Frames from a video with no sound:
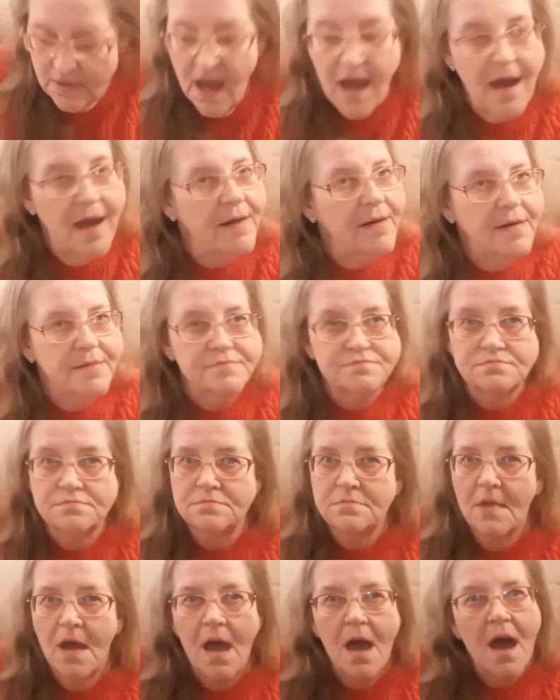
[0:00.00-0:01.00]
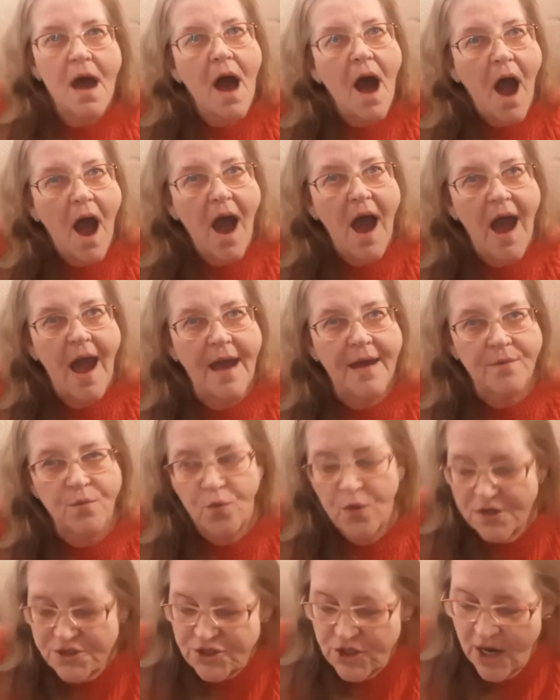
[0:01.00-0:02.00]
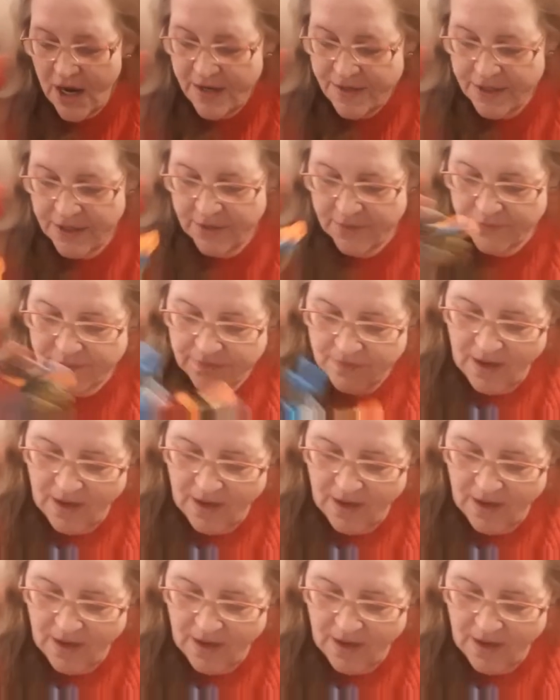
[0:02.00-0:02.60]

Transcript: I, I wish I knew.